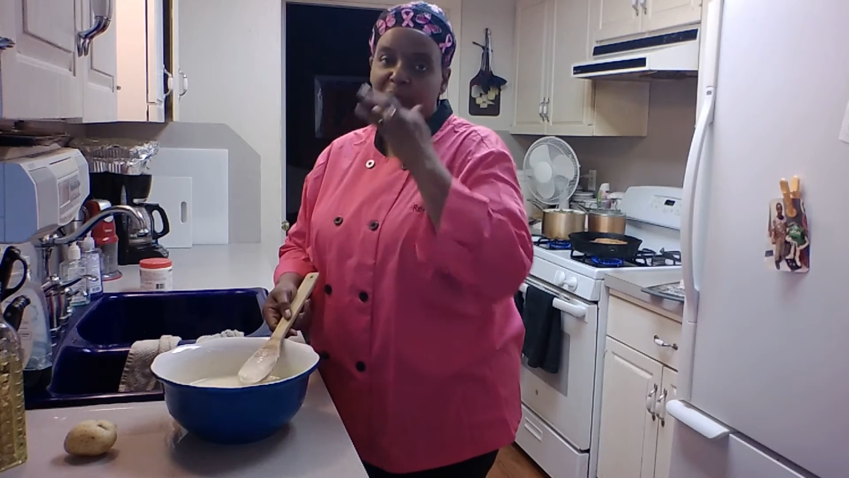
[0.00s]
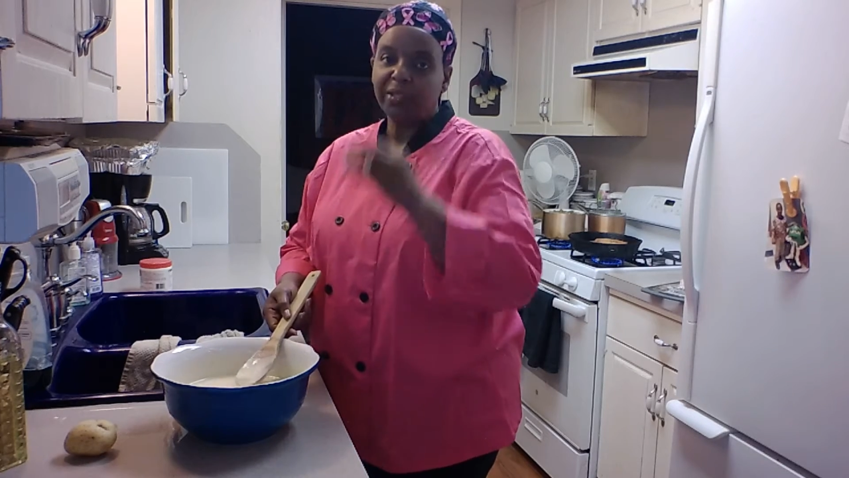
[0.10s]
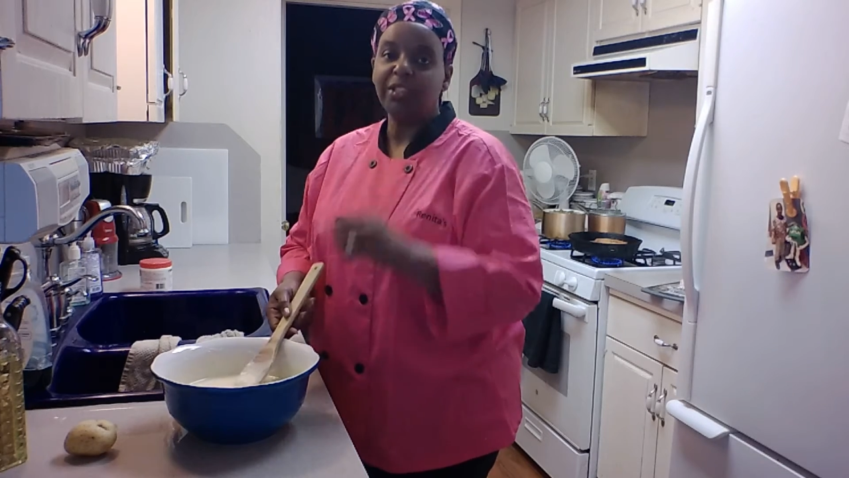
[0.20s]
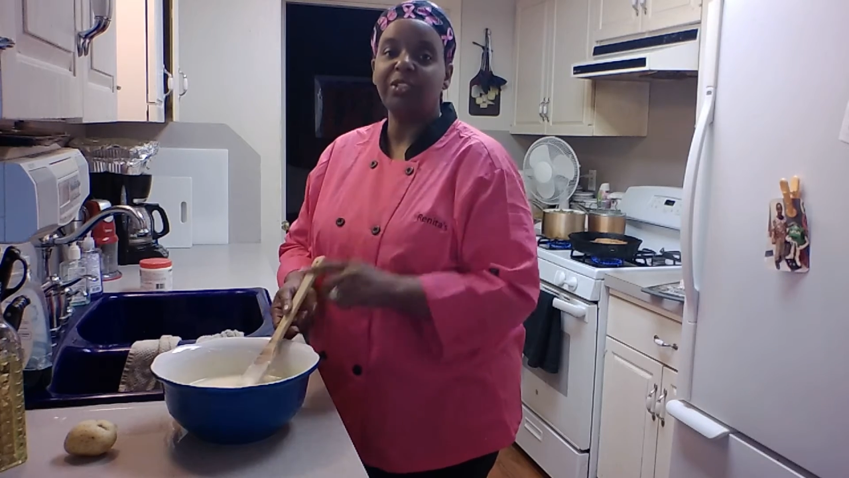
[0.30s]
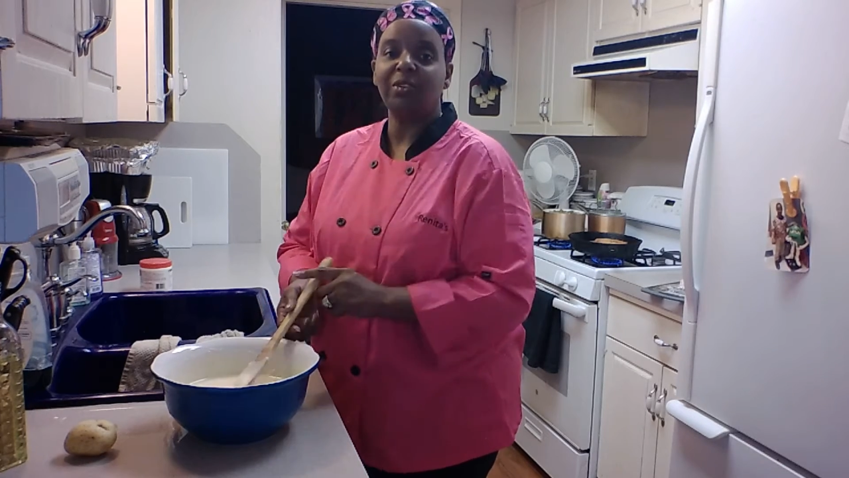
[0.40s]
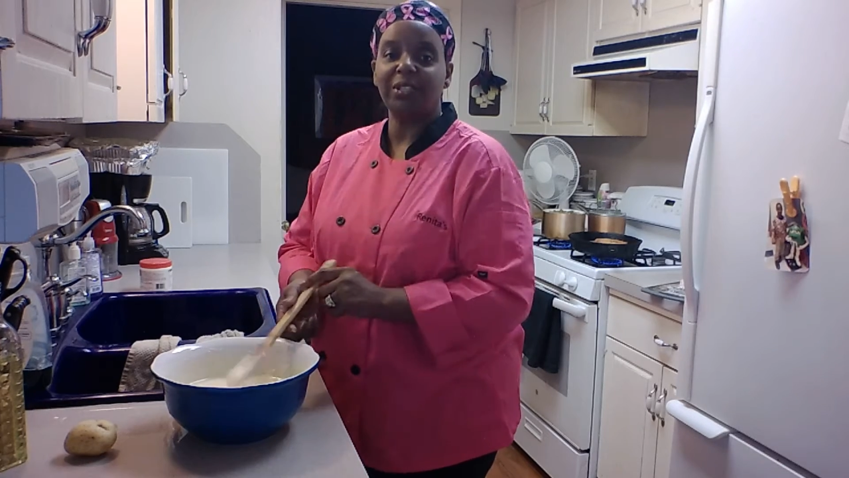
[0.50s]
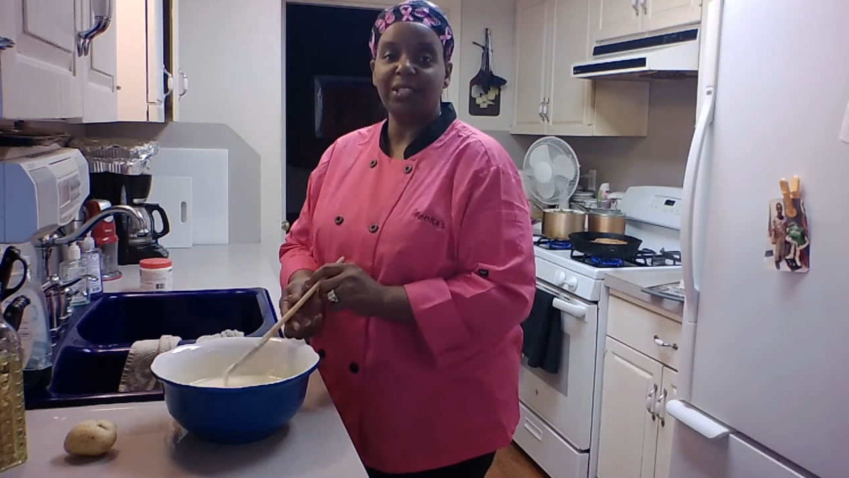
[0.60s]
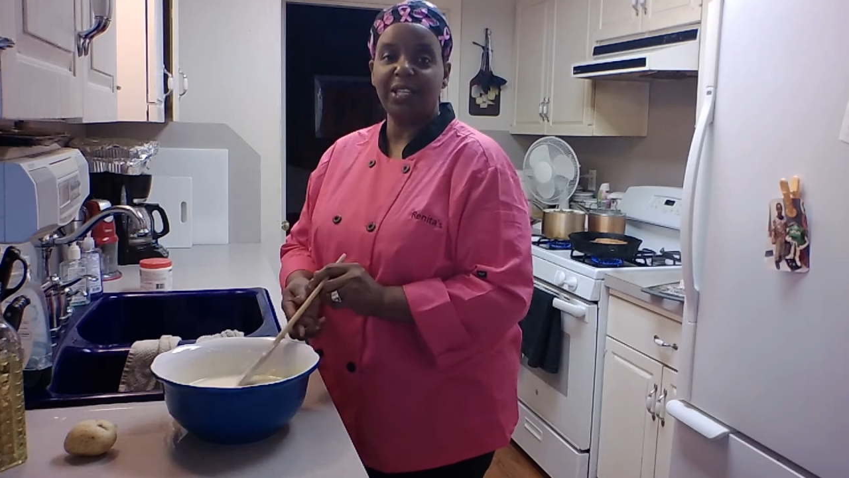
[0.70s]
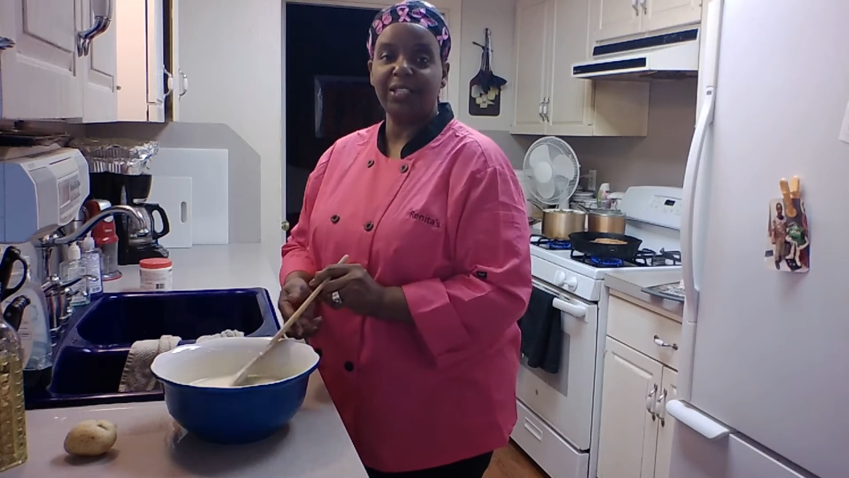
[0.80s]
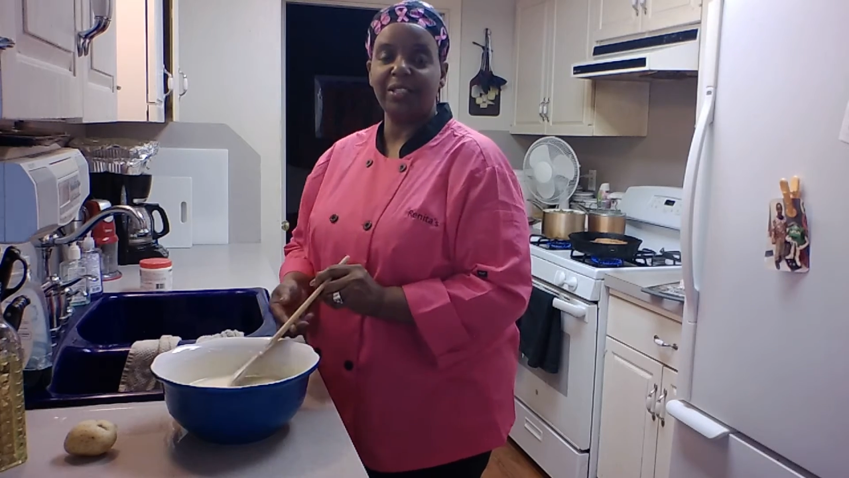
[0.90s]
because you can
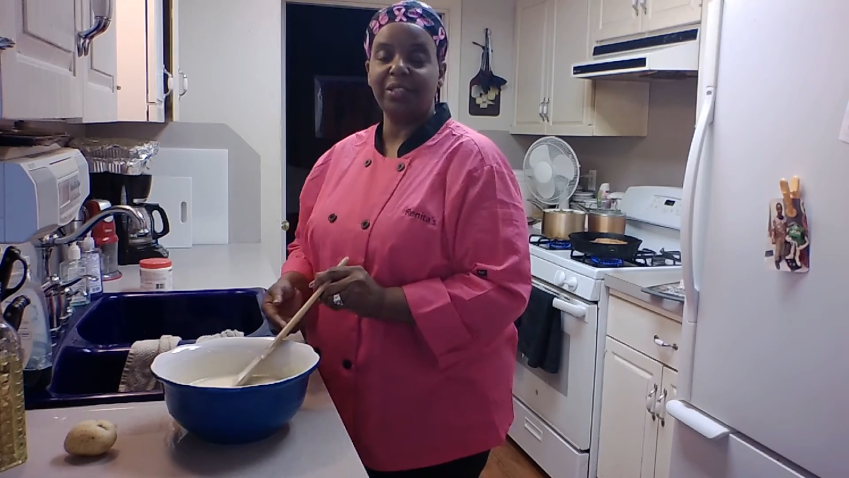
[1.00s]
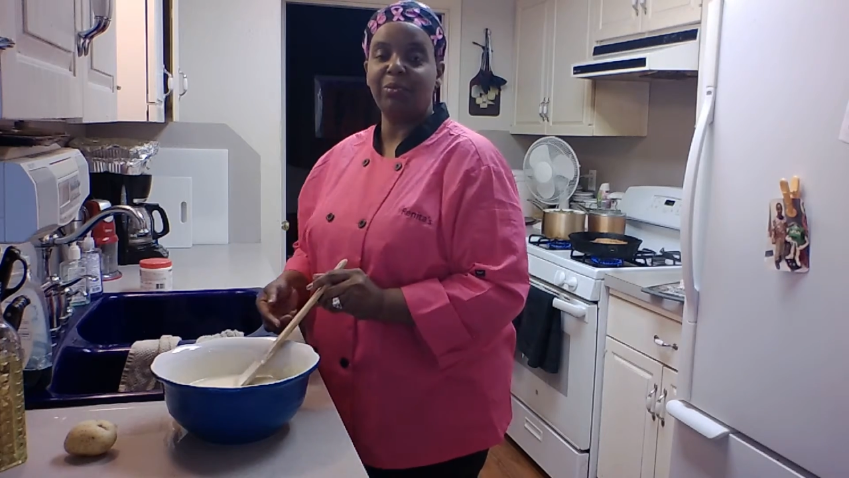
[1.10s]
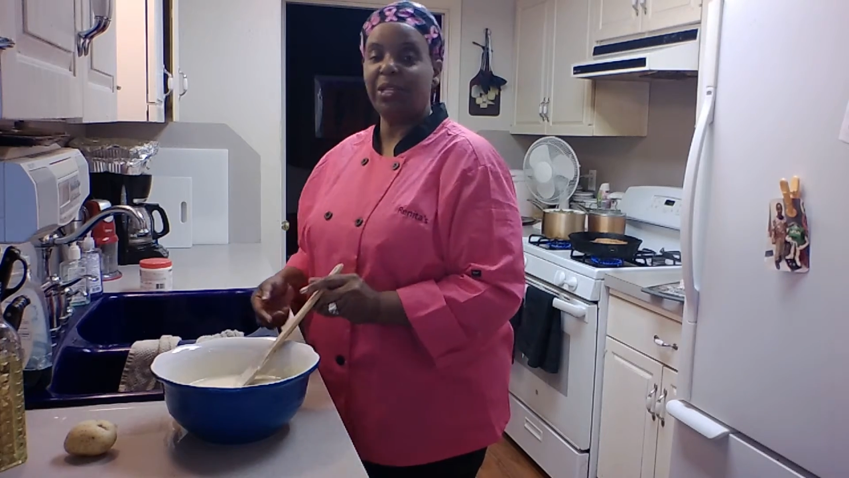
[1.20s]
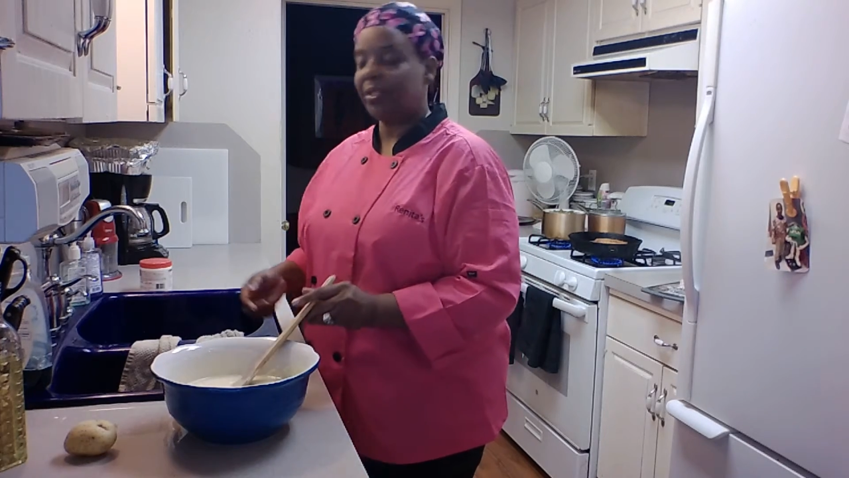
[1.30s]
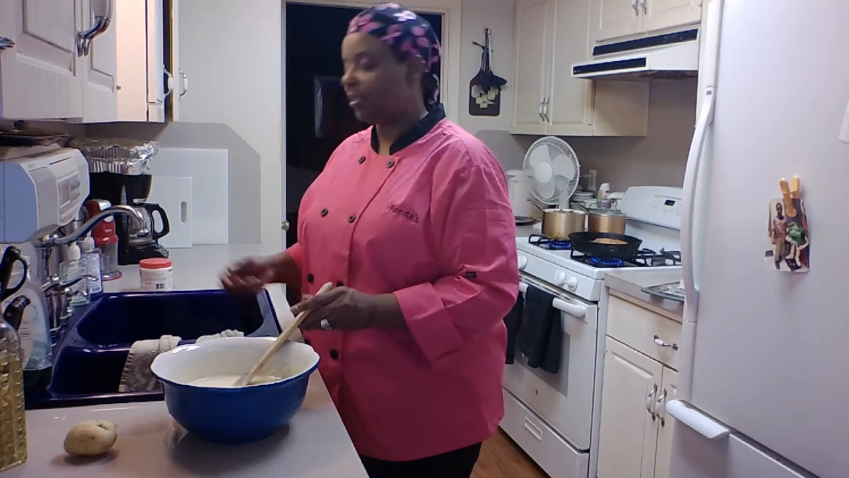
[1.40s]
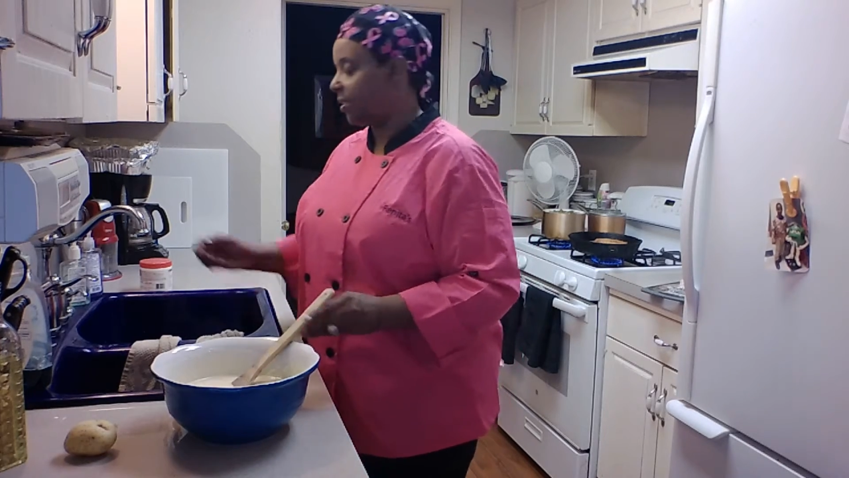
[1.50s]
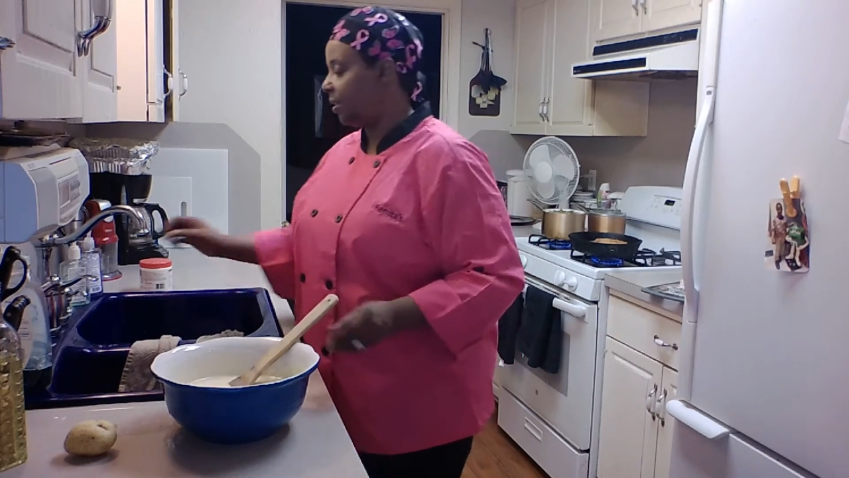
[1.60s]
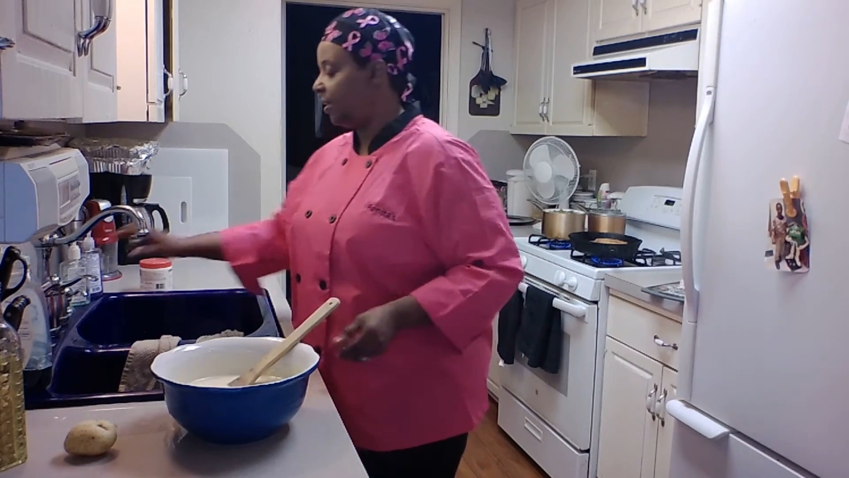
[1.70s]
taste the sweetness in